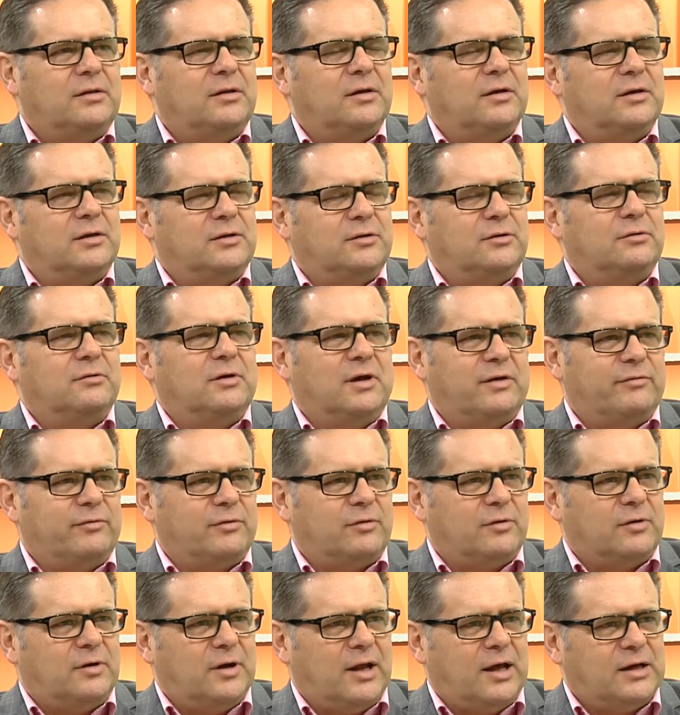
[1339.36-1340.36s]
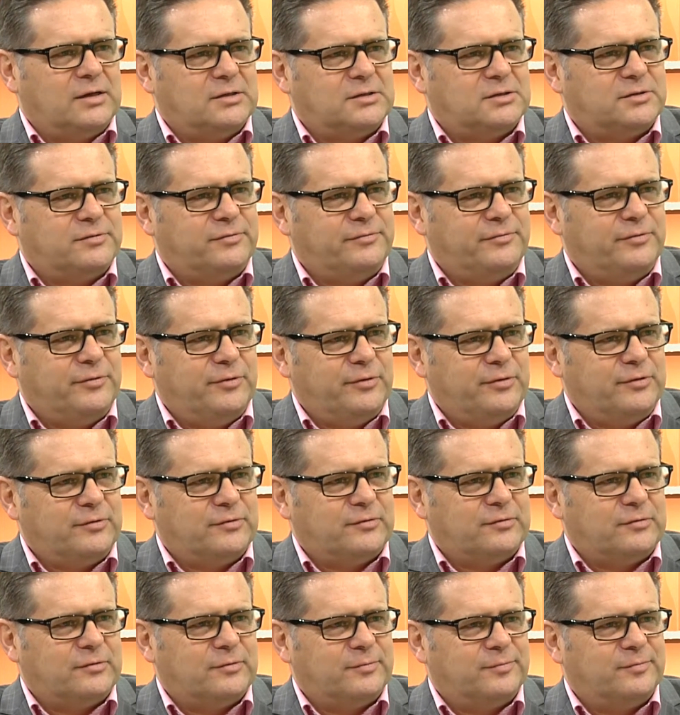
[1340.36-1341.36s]
that you do have a good lunch
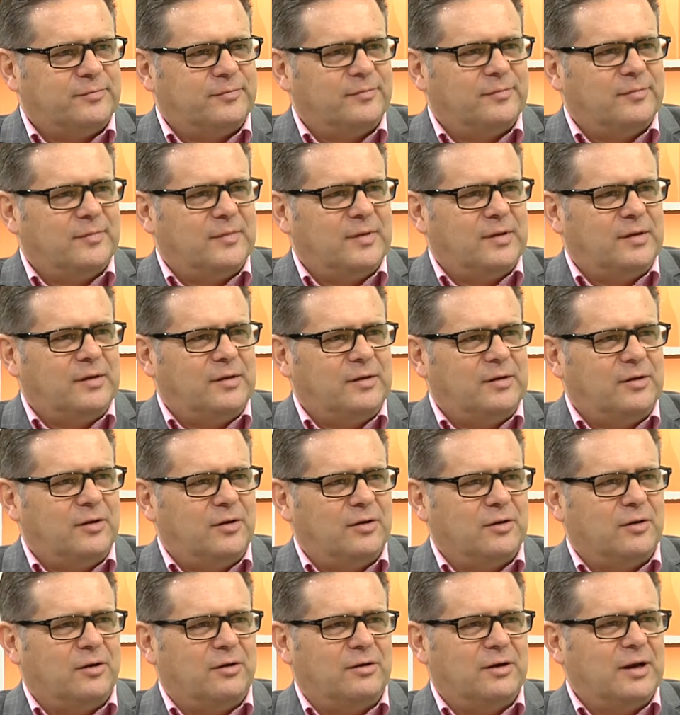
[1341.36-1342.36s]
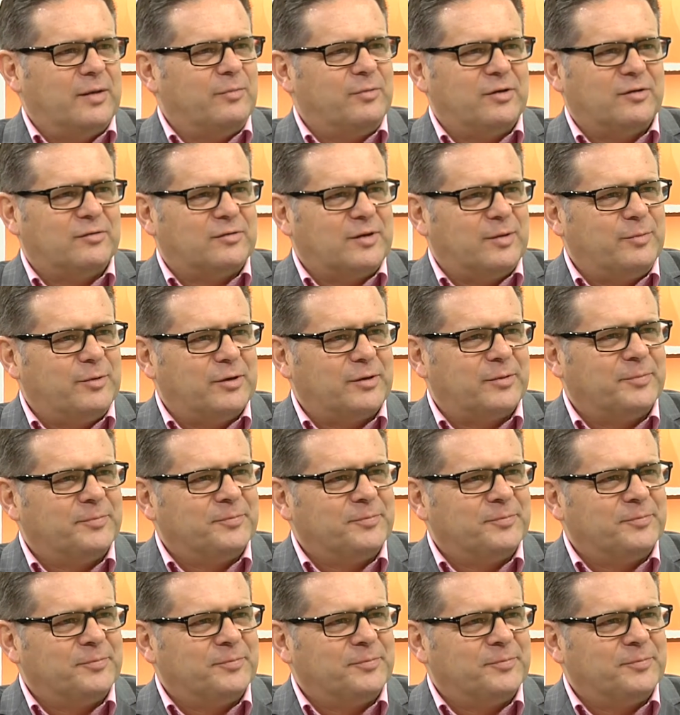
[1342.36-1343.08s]
first. Don't go on an empty stomach.